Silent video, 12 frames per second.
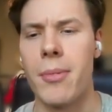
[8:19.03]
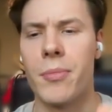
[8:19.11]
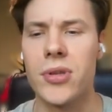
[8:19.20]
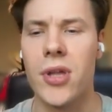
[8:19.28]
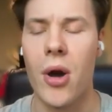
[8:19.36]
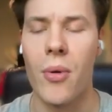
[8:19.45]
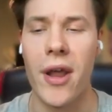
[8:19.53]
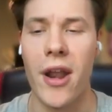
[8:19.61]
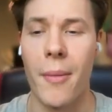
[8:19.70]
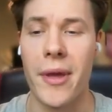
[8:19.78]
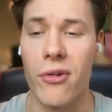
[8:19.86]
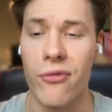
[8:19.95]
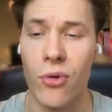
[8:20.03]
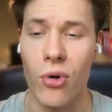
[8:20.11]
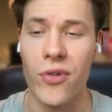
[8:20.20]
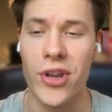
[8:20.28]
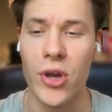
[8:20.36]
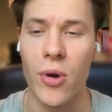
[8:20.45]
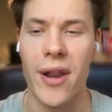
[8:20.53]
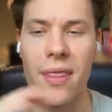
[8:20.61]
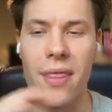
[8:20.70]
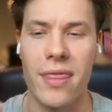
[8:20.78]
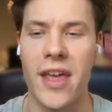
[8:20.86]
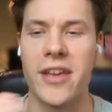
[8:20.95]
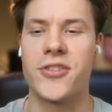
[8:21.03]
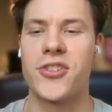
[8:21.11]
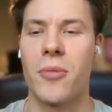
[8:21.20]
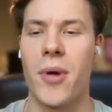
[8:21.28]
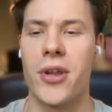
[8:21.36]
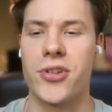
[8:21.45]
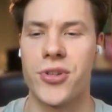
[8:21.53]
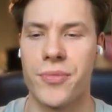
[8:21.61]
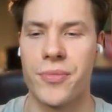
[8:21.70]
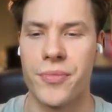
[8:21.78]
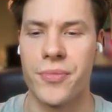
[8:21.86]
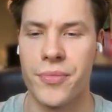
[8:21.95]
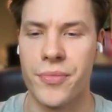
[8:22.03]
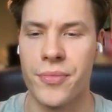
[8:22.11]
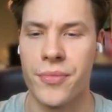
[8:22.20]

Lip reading: drop it below and I'll make a full video on it. Thank you so much.